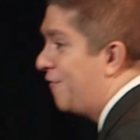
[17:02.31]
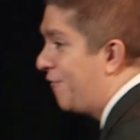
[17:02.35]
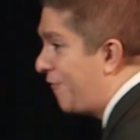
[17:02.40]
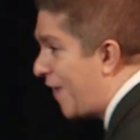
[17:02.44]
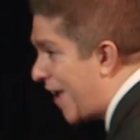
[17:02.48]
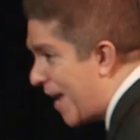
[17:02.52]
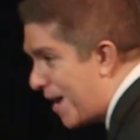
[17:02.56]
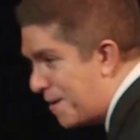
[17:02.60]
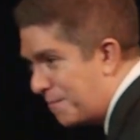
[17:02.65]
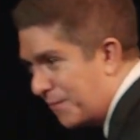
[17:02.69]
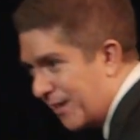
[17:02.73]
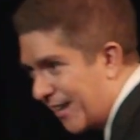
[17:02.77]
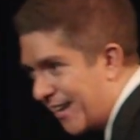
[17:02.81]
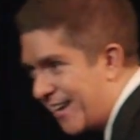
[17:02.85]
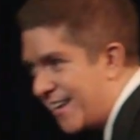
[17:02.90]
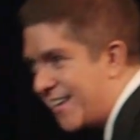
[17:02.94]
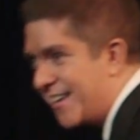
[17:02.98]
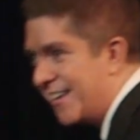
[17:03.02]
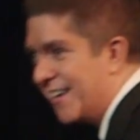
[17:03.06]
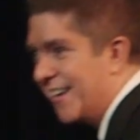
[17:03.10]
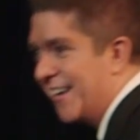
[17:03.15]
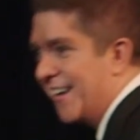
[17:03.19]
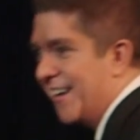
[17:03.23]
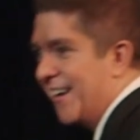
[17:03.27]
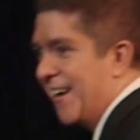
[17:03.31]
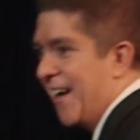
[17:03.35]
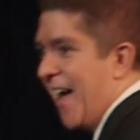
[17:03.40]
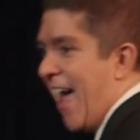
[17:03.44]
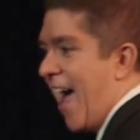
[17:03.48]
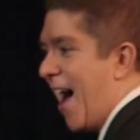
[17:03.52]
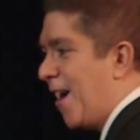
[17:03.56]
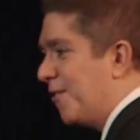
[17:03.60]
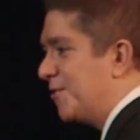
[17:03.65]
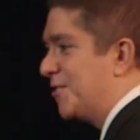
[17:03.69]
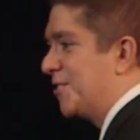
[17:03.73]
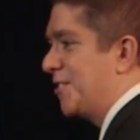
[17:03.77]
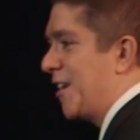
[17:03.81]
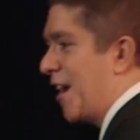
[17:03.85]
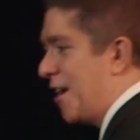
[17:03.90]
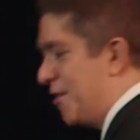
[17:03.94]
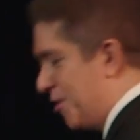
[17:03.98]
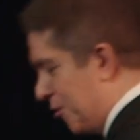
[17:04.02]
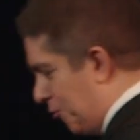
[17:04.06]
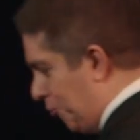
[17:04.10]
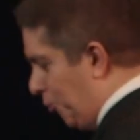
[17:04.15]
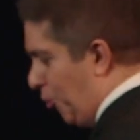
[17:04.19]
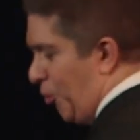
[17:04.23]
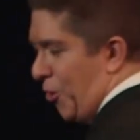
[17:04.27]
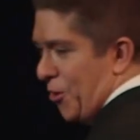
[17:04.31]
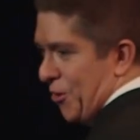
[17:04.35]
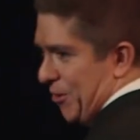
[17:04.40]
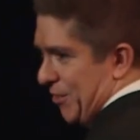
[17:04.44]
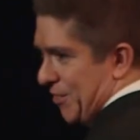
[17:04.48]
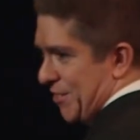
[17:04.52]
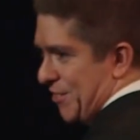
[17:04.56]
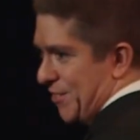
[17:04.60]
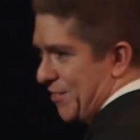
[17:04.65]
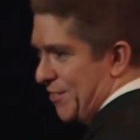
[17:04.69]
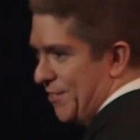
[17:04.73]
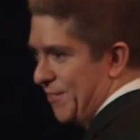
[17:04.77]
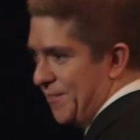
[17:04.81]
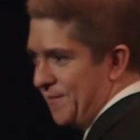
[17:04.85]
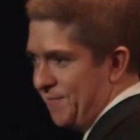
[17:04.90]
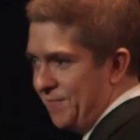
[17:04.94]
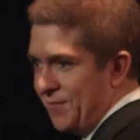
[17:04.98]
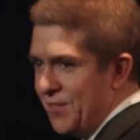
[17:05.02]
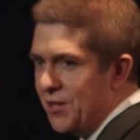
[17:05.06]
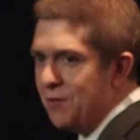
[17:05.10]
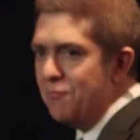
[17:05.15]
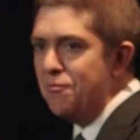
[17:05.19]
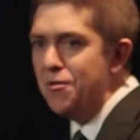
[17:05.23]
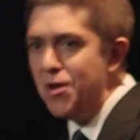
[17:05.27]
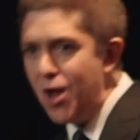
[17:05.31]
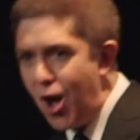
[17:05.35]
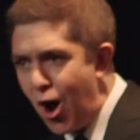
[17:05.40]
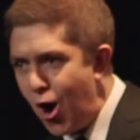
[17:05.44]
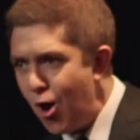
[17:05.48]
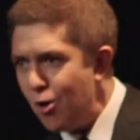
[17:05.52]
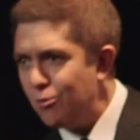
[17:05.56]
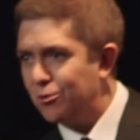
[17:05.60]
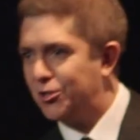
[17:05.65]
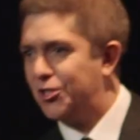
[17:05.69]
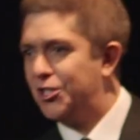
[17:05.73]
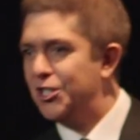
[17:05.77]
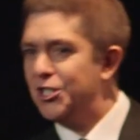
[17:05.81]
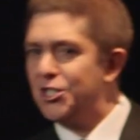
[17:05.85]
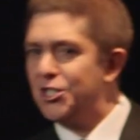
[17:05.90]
family outside the royals. You know, she